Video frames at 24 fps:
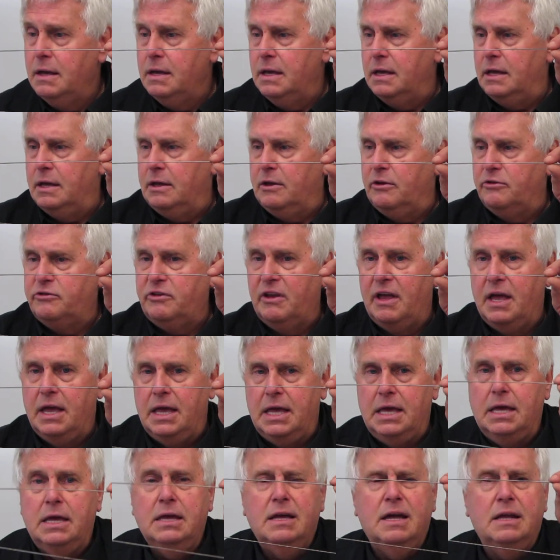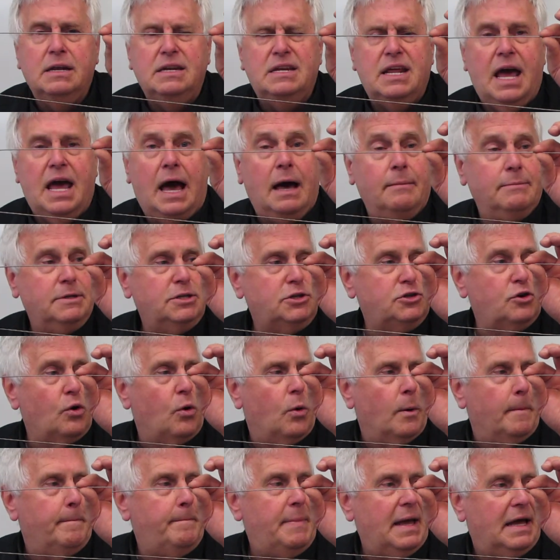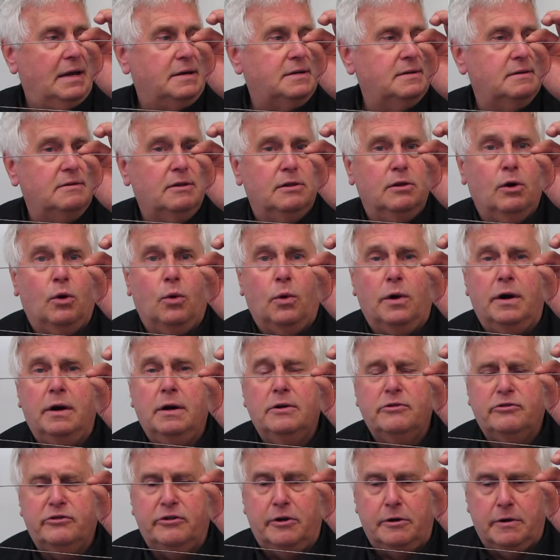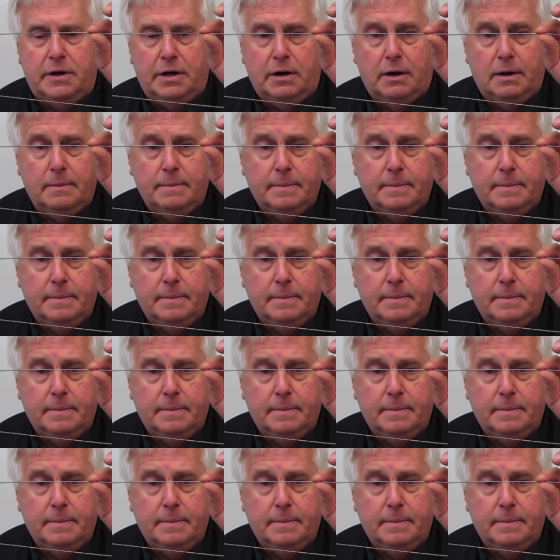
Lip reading: is a damaged or bent lower steering arm.